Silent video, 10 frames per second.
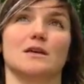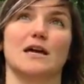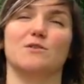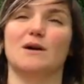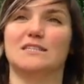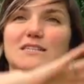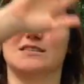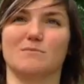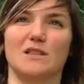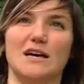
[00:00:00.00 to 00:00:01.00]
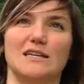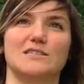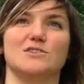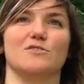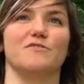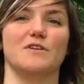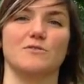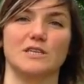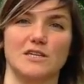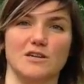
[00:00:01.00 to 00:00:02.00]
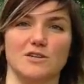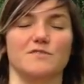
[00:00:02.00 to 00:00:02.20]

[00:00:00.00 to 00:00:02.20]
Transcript: And you might see some lights, you'll feel really good,